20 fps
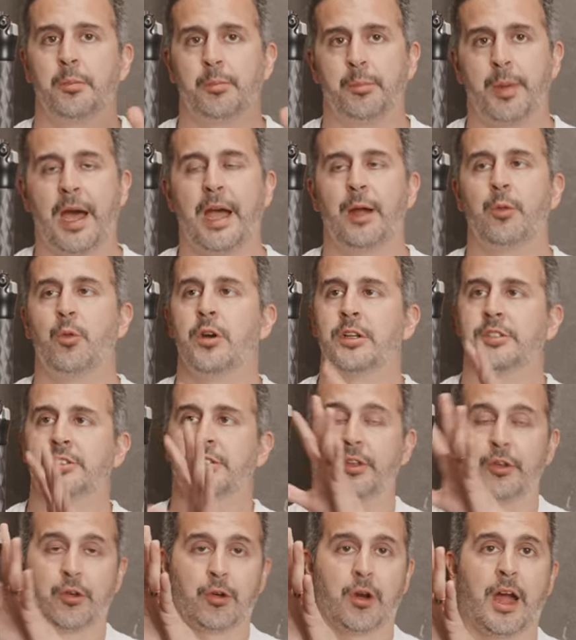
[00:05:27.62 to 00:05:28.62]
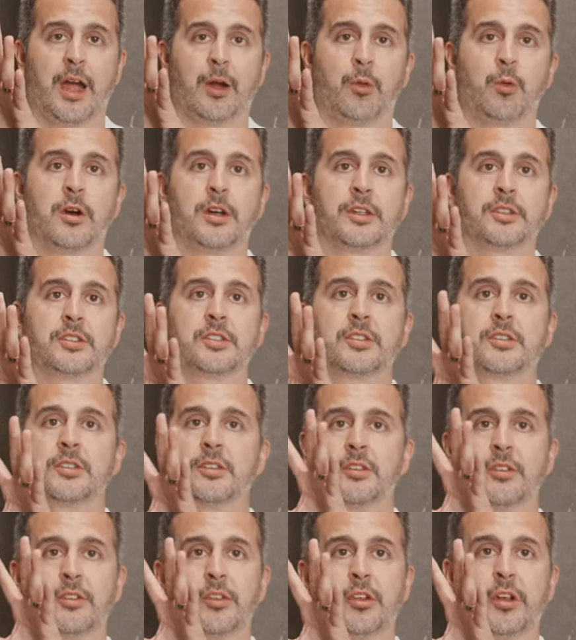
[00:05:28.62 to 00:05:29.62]
buy once and cry once,
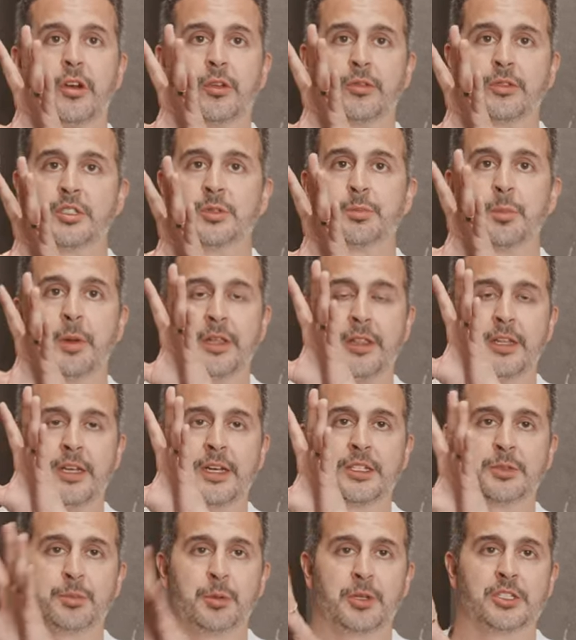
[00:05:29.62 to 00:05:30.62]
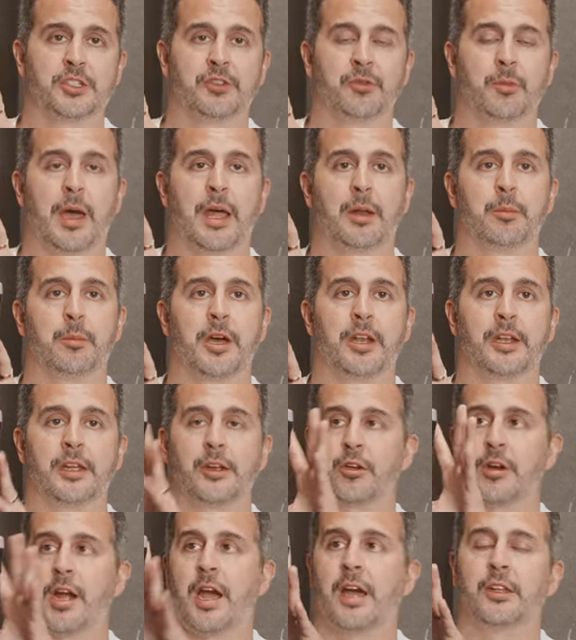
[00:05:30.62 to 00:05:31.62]
you know, spend the expensive amount of money,
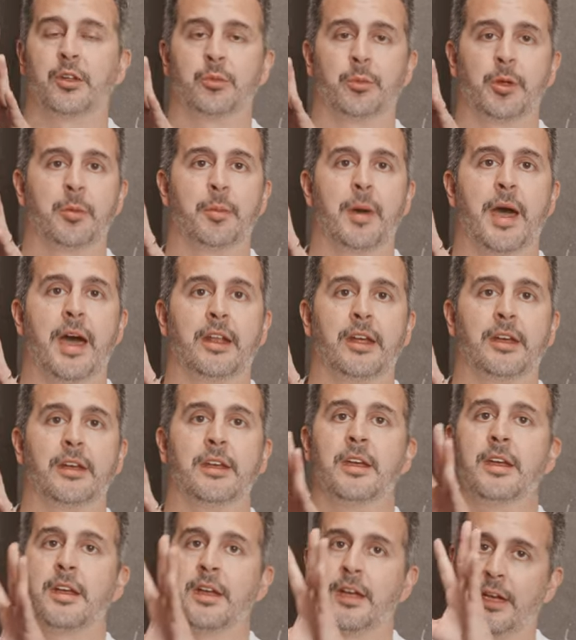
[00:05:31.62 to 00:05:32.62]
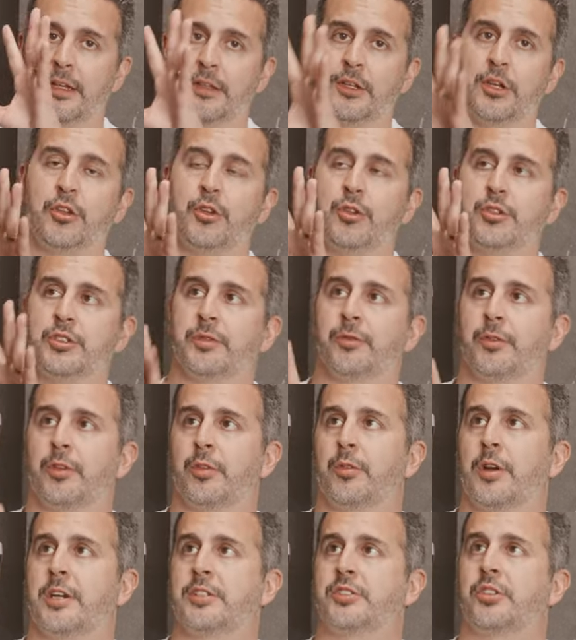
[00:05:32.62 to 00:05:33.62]
cry a little bit about it, and then use it for the
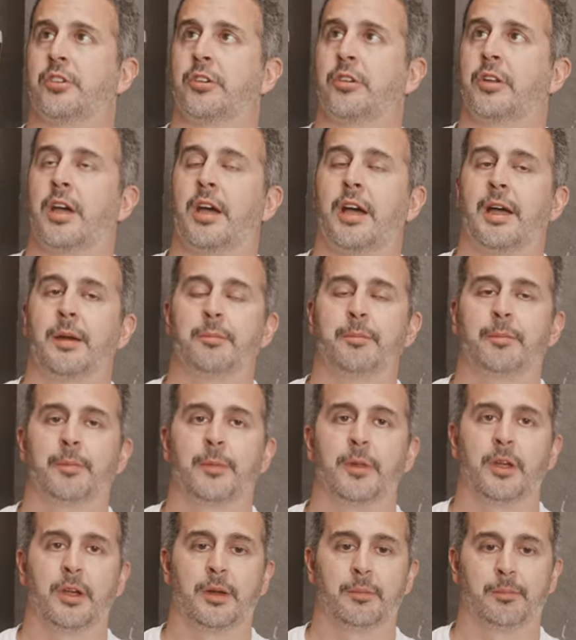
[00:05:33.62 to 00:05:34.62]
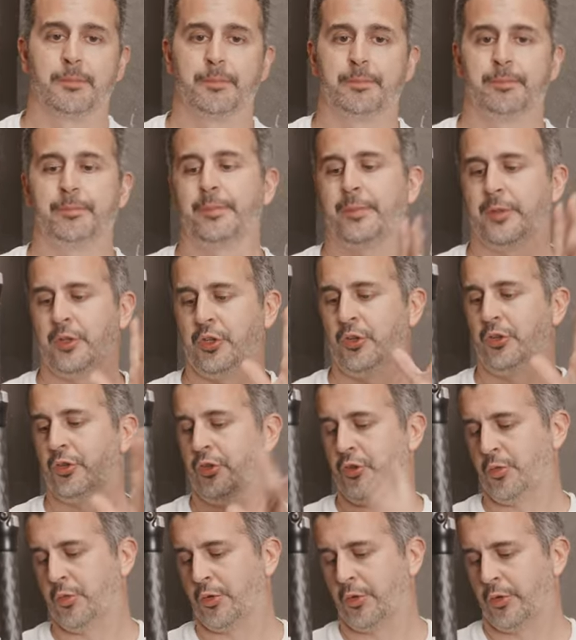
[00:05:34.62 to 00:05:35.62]
rest of your time.
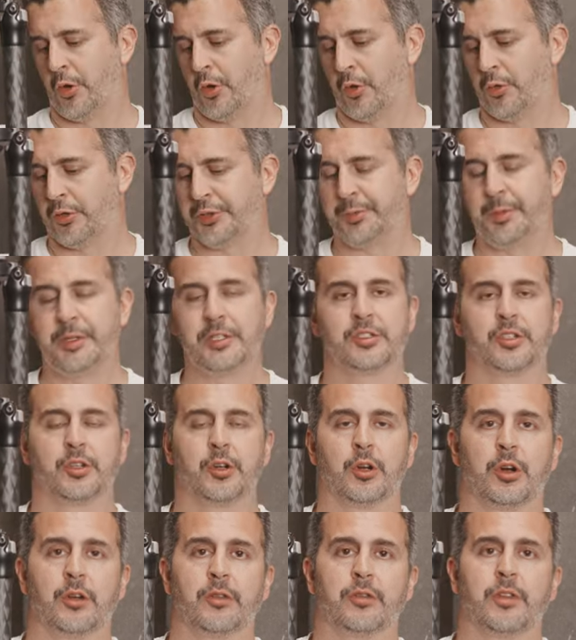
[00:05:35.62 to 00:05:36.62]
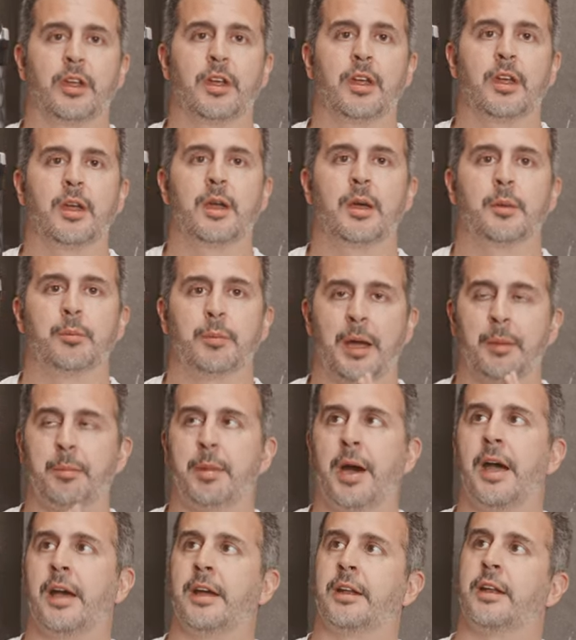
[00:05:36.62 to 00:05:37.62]
You will always be served by
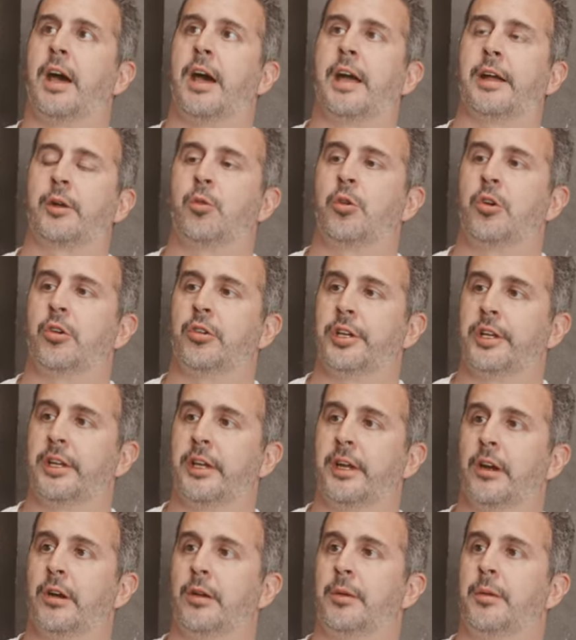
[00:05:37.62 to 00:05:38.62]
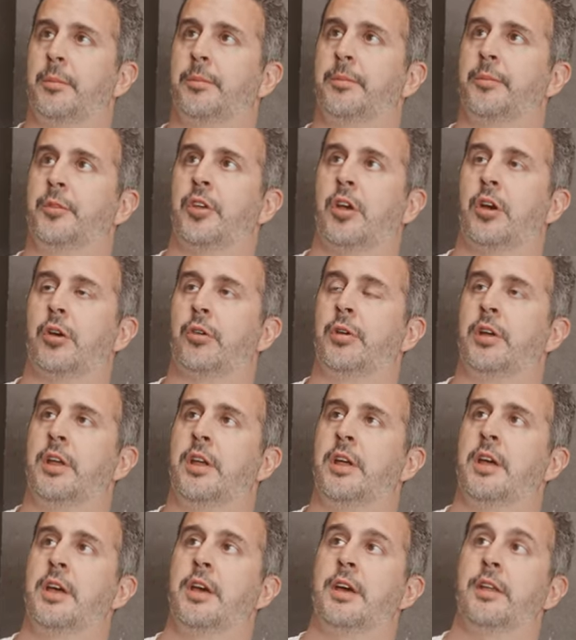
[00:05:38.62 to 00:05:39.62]
buying high quality gear. So
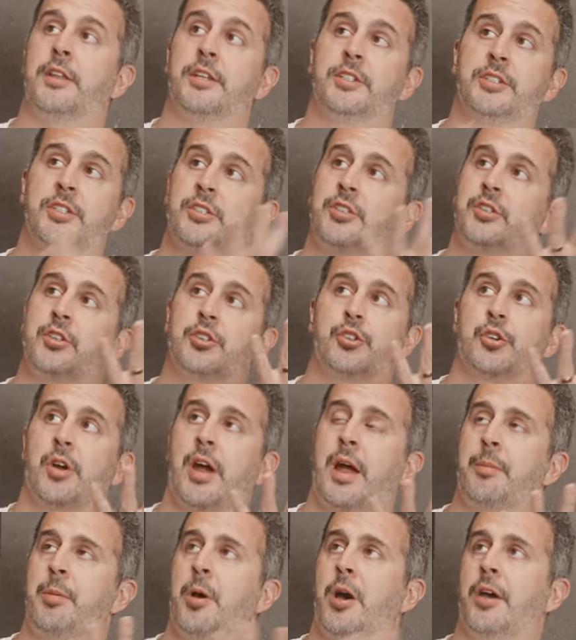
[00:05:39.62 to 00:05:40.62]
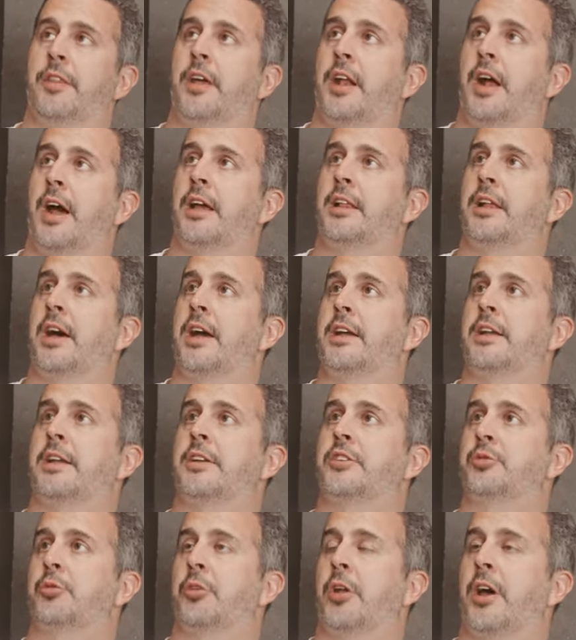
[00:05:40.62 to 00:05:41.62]
this is the tripod that I like.
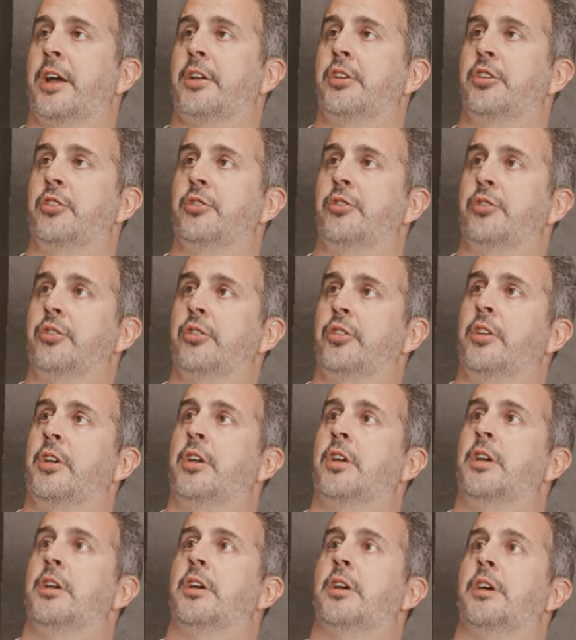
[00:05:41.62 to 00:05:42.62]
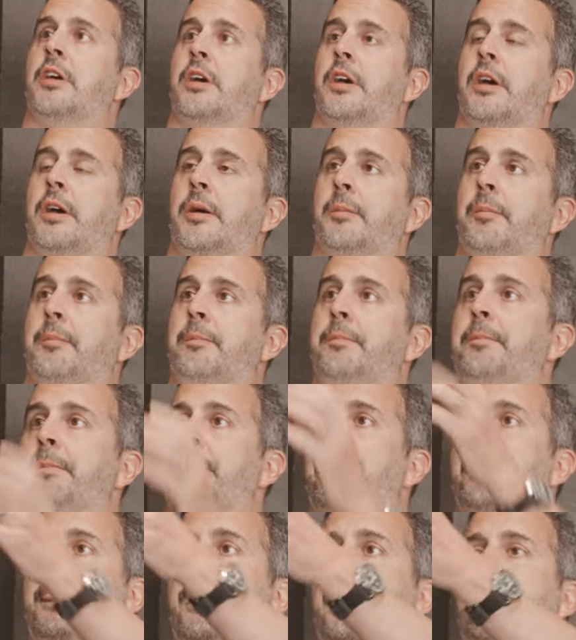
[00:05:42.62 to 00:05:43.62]
It's what I use.
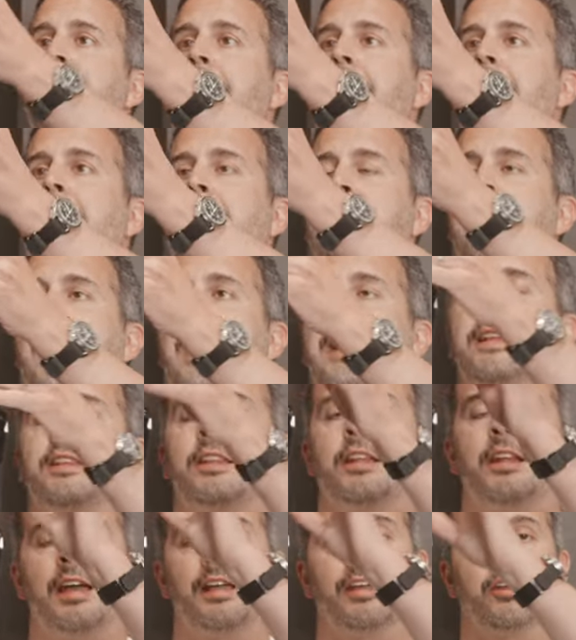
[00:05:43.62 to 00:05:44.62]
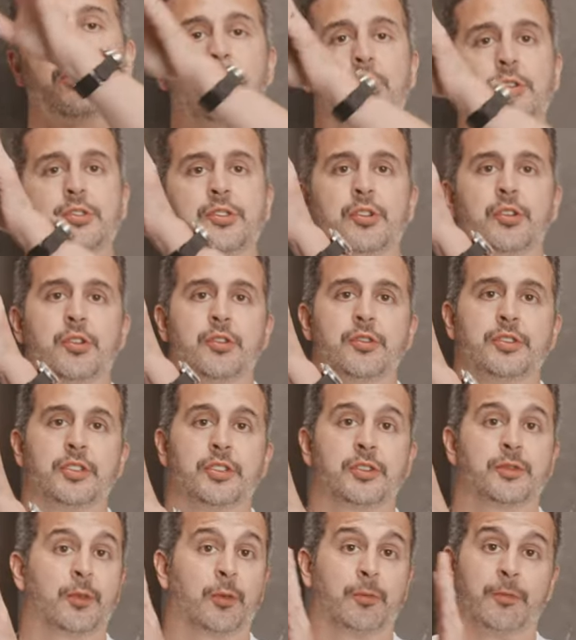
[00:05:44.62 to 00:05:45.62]
I like that I can also use
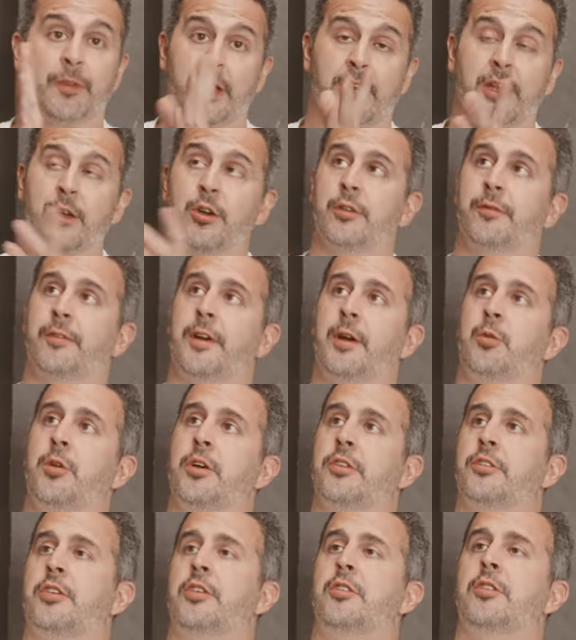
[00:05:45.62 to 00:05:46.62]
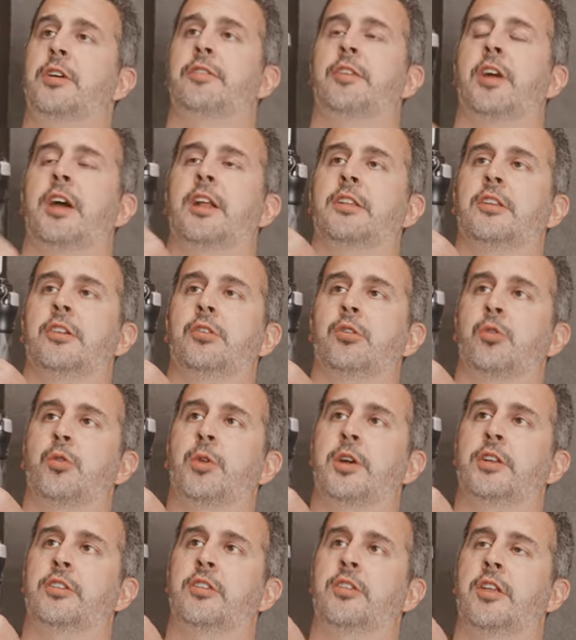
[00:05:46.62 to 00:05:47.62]
this for video if I want to. I've got a little
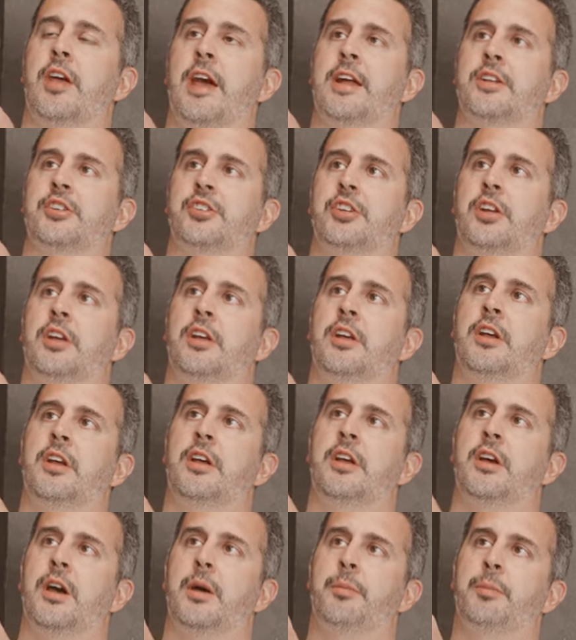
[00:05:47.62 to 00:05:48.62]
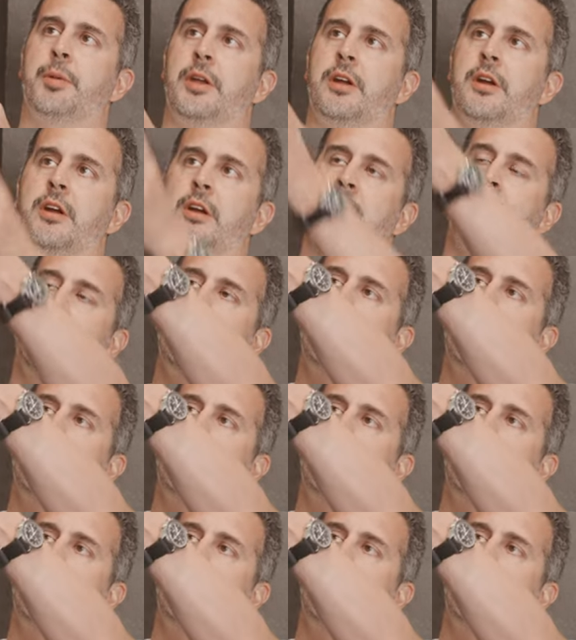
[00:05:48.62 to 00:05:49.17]
quick detach up here